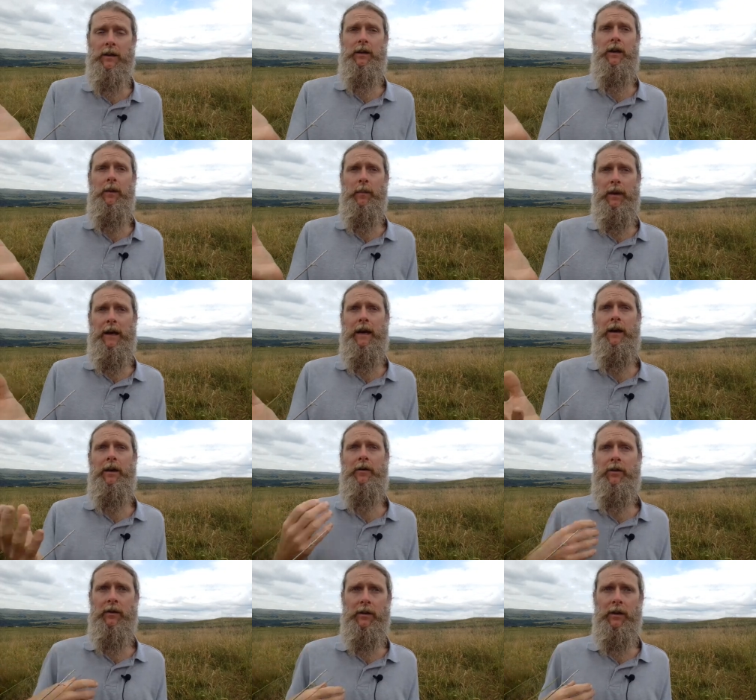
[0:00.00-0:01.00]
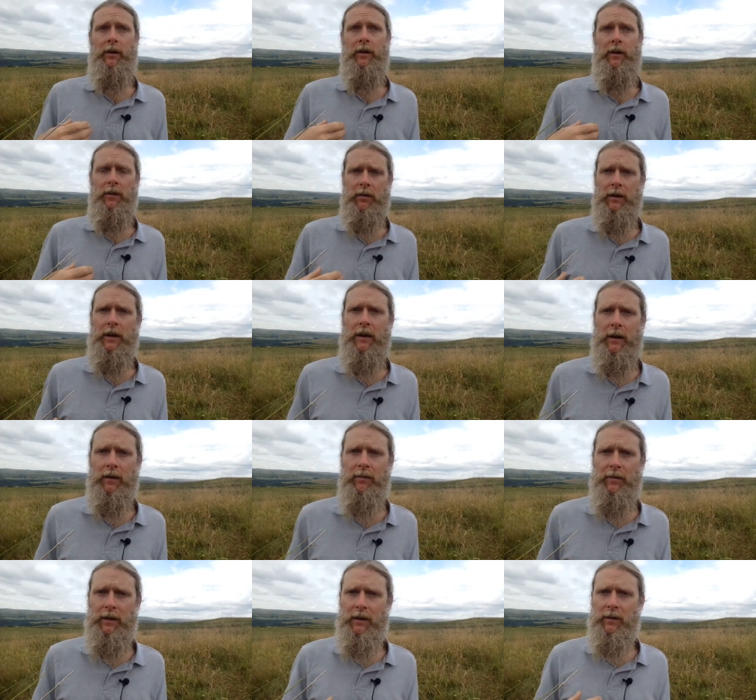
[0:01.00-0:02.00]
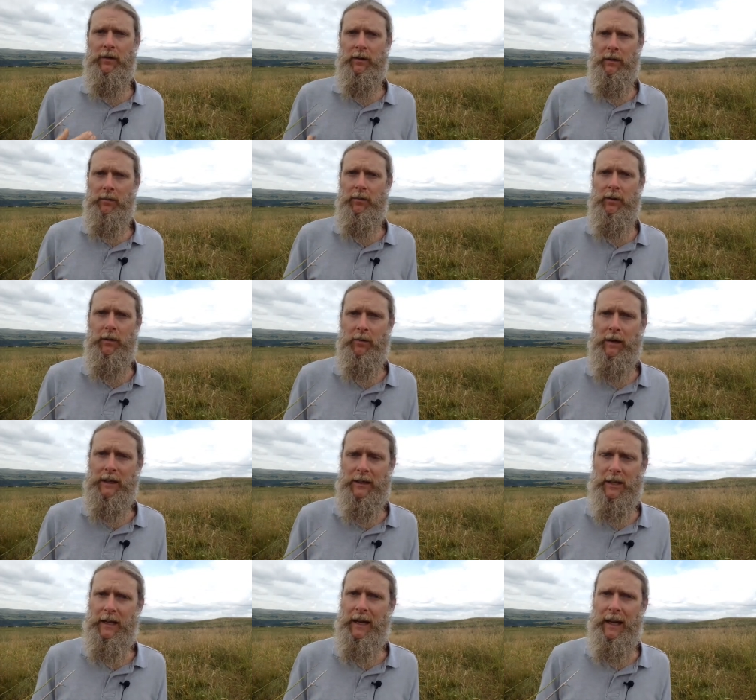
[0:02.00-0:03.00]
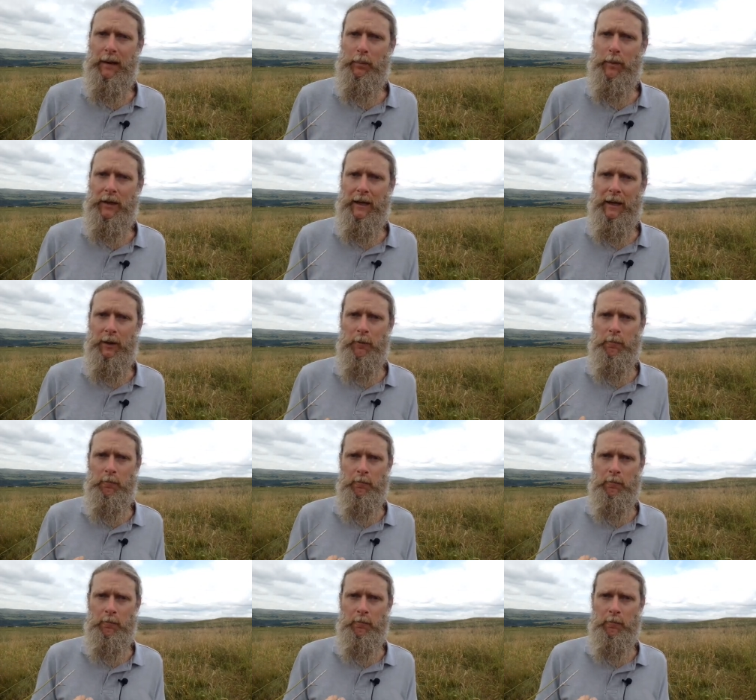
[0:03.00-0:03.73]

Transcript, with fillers: coming out and going, oh yeah, I feel, I feel actually happy now.